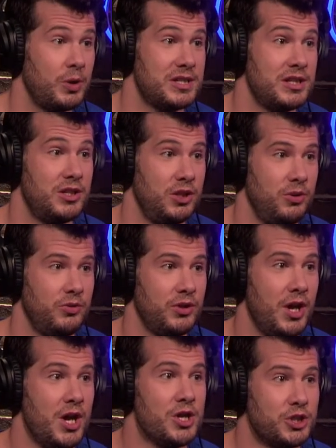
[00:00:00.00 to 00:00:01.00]
trusted
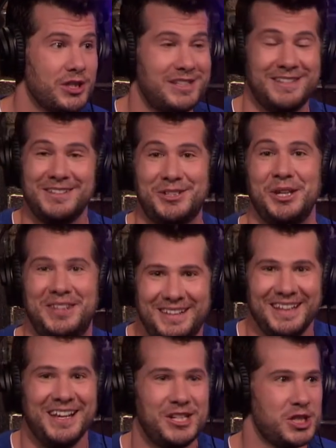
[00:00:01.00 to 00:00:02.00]
news, just just
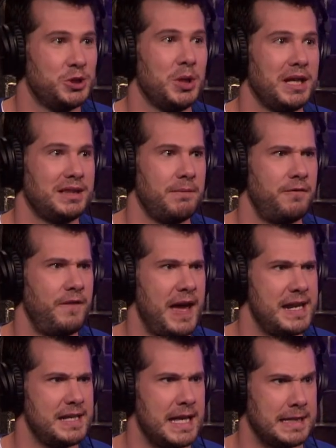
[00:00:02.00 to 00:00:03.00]
yeah. just look at them
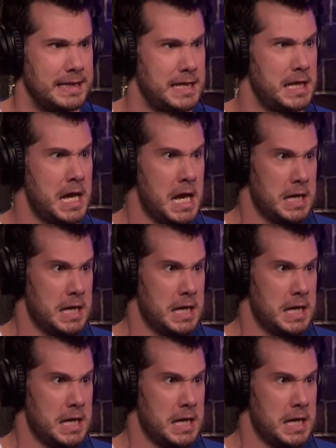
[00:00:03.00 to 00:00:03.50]
feigning like, did you